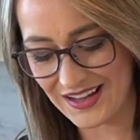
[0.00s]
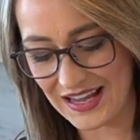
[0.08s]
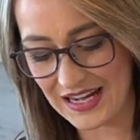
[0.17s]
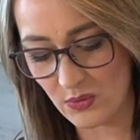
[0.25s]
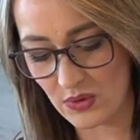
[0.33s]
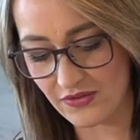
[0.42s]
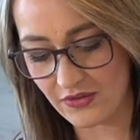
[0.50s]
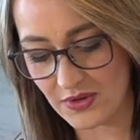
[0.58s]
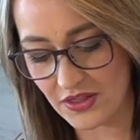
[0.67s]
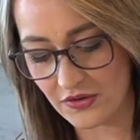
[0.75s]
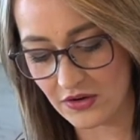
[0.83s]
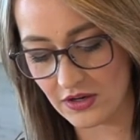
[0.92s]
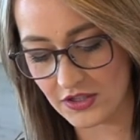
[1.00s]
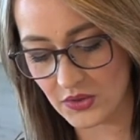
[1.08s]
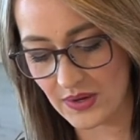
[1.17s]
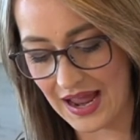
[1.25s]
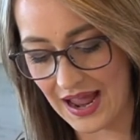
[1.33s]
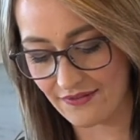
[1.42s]
anywhere from 1/3 to
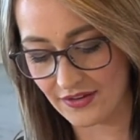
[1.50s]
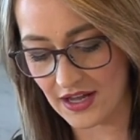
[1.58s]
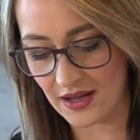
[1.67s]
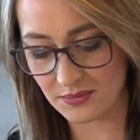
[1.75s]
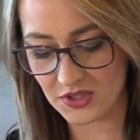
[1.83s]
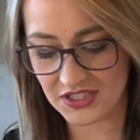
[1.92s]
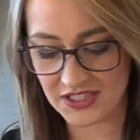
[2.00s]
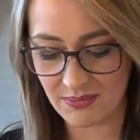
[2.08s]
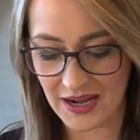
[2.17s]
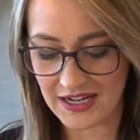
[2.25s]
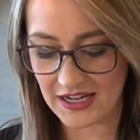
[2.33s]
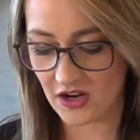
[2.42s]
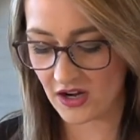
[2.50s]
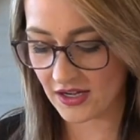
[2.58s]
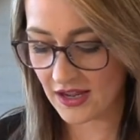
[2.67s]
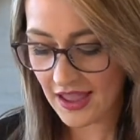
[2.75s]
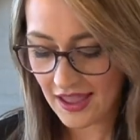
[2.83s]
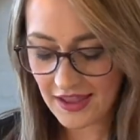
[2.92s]
1/2 cup, just depending on,
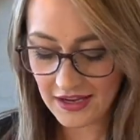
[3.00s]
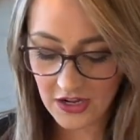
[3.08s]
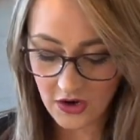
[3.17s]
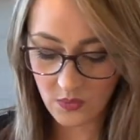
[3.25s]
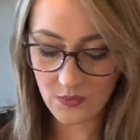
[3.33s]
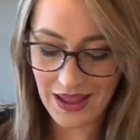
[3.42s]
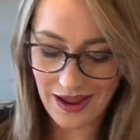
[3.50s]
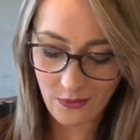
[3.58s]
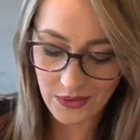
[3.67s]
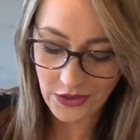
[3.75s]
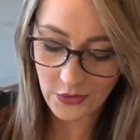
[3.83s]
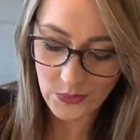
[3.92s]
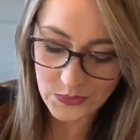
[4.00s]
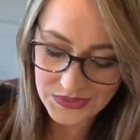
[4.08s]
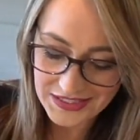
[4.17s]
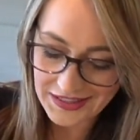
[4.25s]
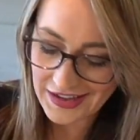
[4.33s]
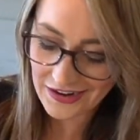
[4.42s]
you know, how it goes
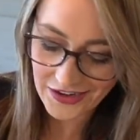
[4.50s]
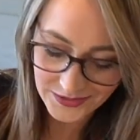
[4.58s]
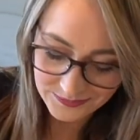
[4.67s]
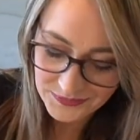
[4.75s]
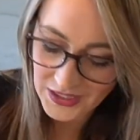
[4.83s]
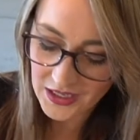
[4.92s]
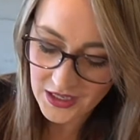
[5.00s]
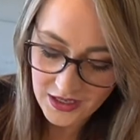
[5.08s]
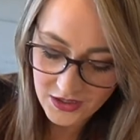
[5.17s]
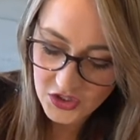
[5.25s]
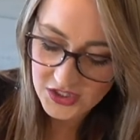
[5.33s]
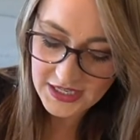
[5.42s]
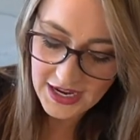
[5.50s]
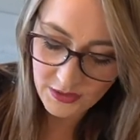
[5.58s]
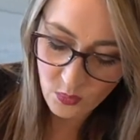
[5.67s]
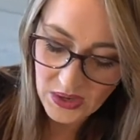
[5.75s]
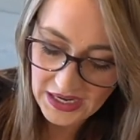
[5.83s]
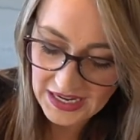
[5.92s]
in there. Just kind of
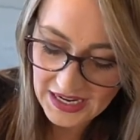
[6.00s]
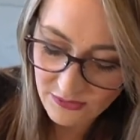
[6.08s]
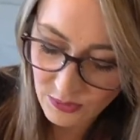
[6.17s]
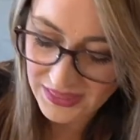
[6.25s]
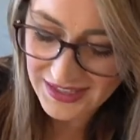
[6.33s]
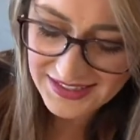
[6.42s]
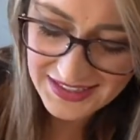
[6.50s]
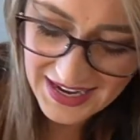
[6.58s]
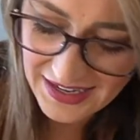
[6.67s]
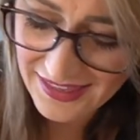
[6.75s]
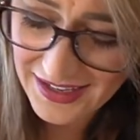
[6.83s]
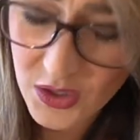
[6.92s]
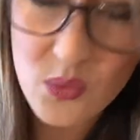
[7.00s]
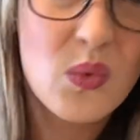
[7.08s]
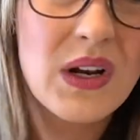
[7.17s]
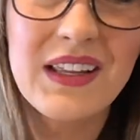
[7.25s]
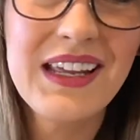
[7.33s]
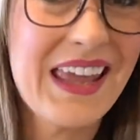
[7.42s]
wing it with this kind of thing. You
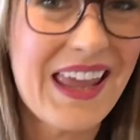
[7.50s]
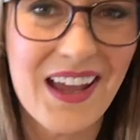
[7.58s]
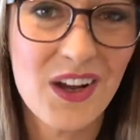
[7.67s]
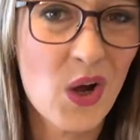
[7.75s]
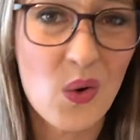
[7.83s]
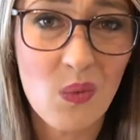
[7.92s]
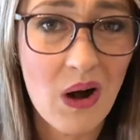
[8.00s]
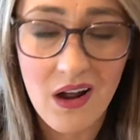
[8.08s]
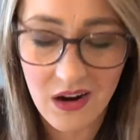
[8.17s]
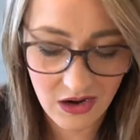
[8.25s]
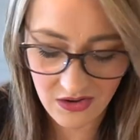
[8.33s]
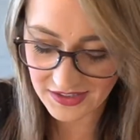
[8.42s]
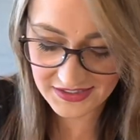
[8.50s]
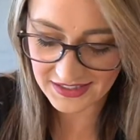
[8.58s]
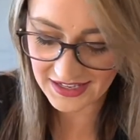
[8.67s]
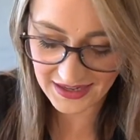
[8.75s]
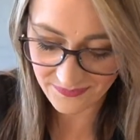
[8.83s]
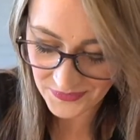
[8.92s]
really can't go wrong,
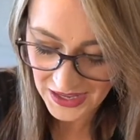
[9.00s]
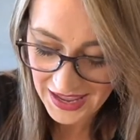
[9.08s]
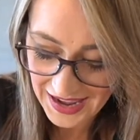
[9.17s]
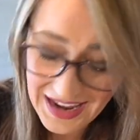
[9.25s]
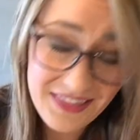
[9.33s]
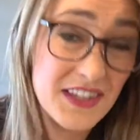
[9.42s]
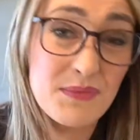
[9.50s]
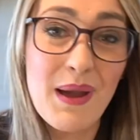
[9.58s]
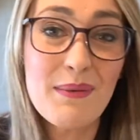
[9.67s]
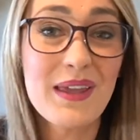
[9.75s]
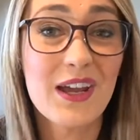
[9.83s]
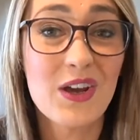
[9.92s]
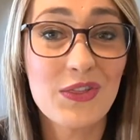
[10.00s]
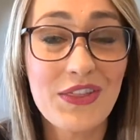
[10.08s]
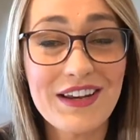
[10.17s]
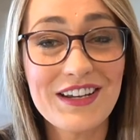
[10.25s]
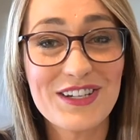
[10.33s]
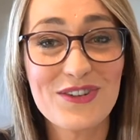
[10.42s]
honestly. And this might be a good
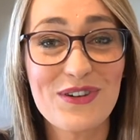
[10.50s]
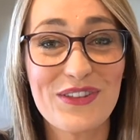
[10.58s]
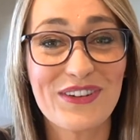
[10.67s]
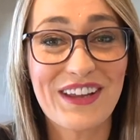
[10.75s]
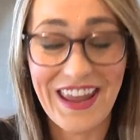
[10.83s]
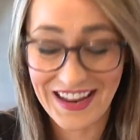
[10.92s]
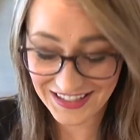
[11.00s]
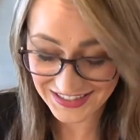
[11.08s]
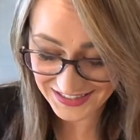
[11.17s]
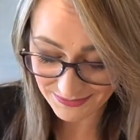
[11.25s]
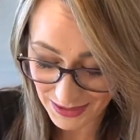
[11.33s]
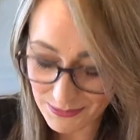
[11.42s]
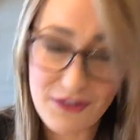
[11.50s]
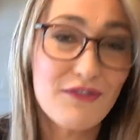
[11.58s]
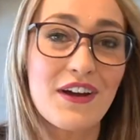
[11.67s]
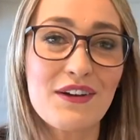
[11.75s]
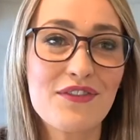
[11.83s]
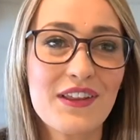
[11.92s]
thing to do with your kids. It might be
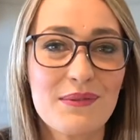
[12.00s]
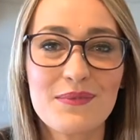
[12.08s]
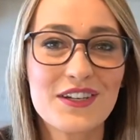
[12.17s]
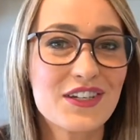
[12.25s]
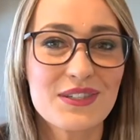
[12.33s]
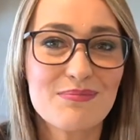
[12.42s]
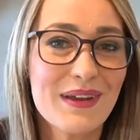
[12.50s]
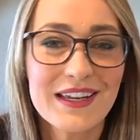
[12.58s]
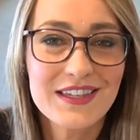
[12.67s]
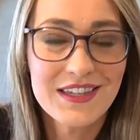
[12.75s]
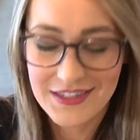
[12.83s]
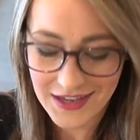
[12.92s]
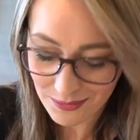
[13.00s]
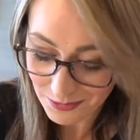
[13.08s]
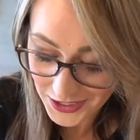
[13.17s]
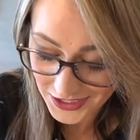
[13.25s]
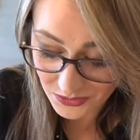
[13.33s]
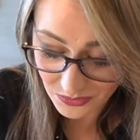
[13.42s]
fun for them to just mix this up
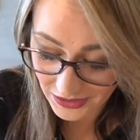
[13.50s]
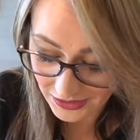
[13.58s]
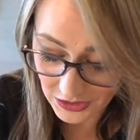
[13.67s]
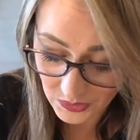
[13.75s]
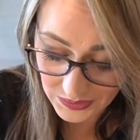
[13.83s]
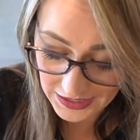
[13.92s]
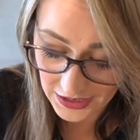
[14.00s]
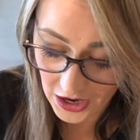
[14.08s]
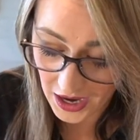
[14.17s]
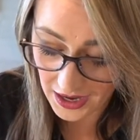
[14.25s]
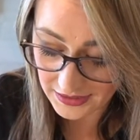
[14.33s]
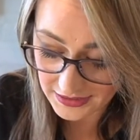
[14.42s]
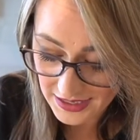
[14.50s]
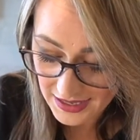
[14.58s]
because really you cannot